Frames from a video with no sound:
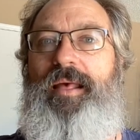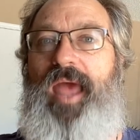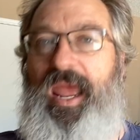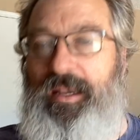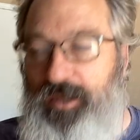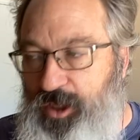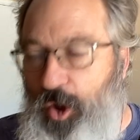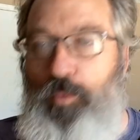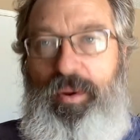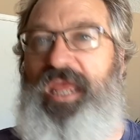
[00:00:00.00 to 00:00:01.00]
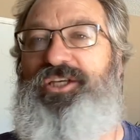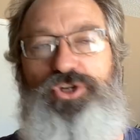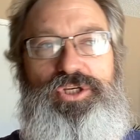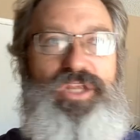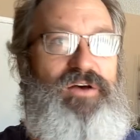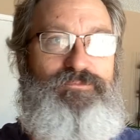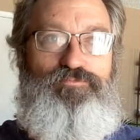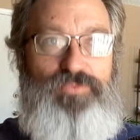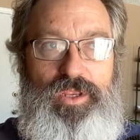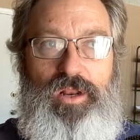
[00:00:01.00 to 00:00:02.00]
and go get yourself,
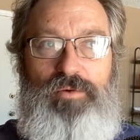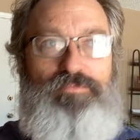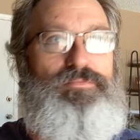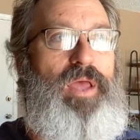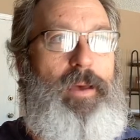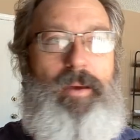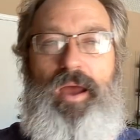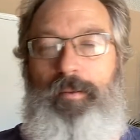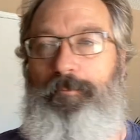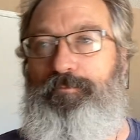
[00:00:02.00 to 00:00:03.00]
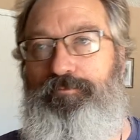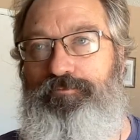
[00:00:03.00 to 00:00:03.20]
you know, a, a,